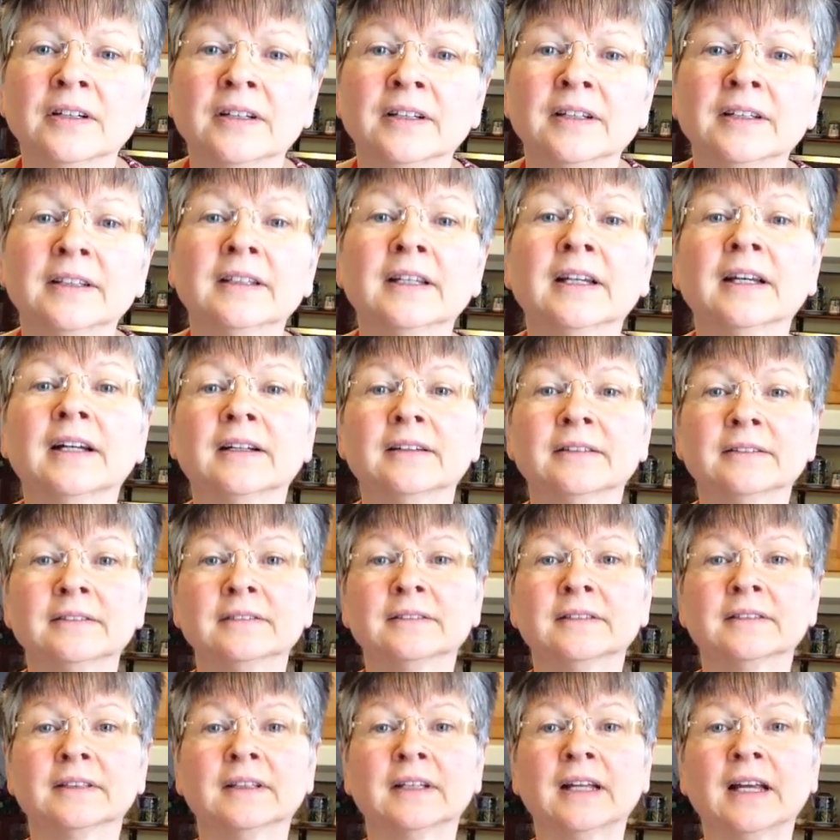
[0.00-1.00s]
Yeah,
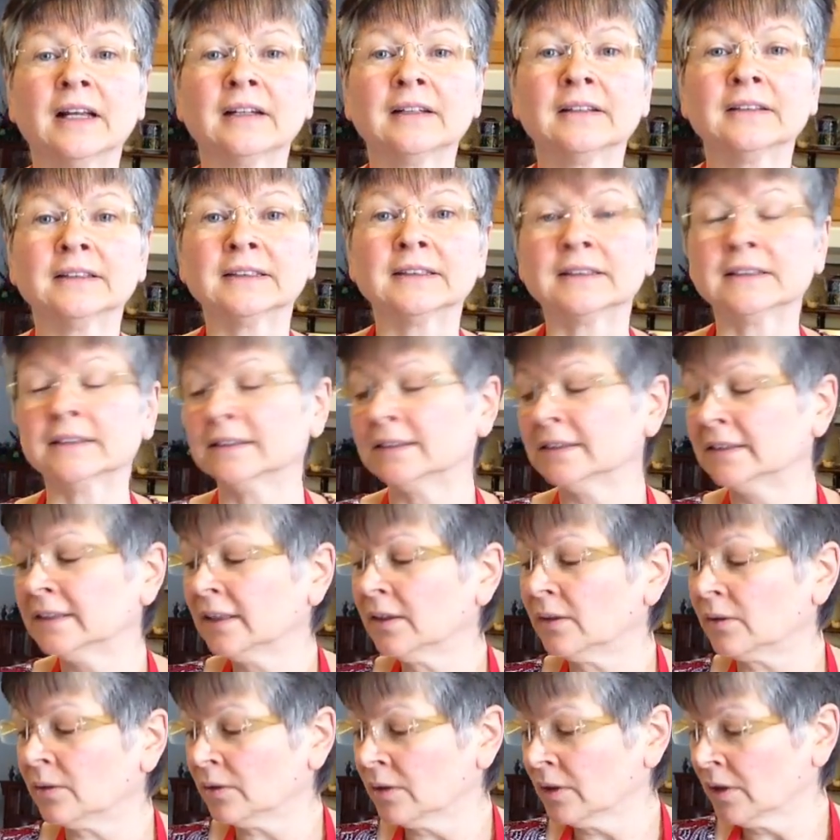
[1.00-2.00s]
gotta listen.
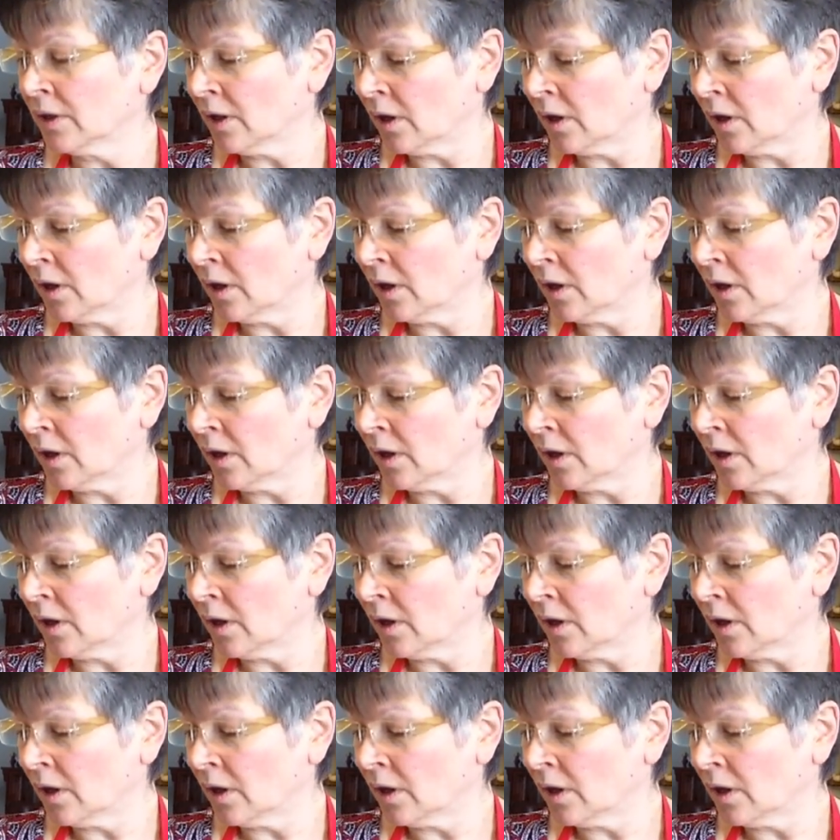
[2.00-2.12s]
So,